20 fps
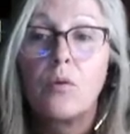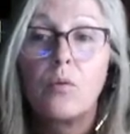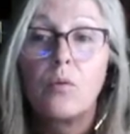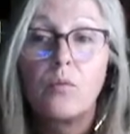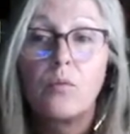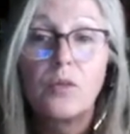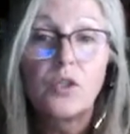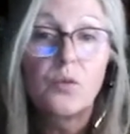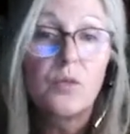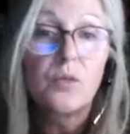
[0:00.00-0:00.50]

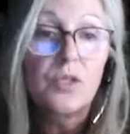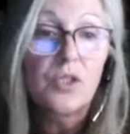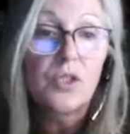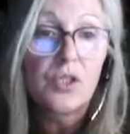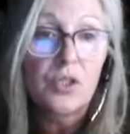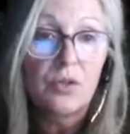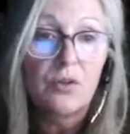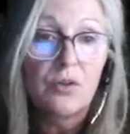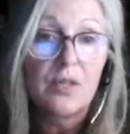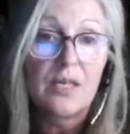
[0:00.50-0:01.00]
which ones do
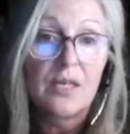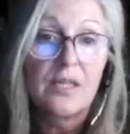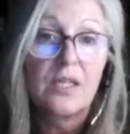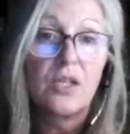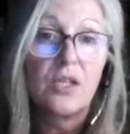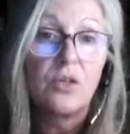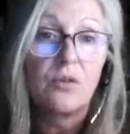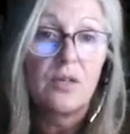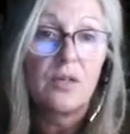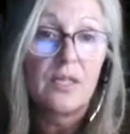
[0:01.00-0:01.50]
you think that
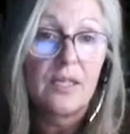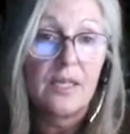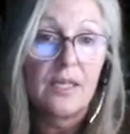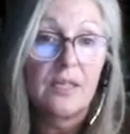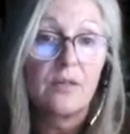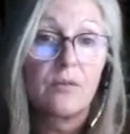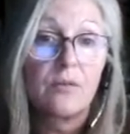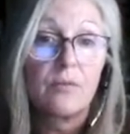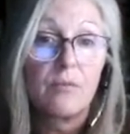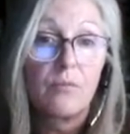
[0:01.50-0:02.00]
you
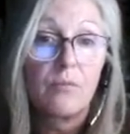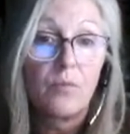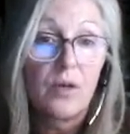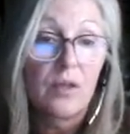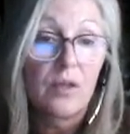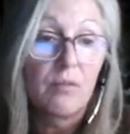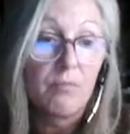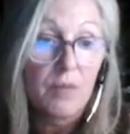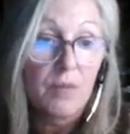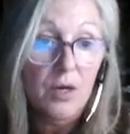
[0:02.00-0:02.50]
connect
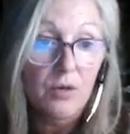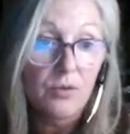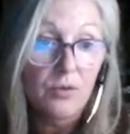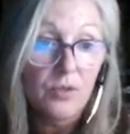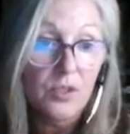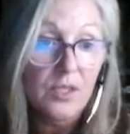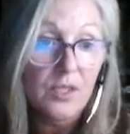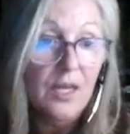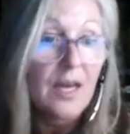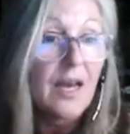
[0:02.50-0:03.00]
with
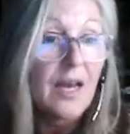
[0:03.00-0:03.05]
most?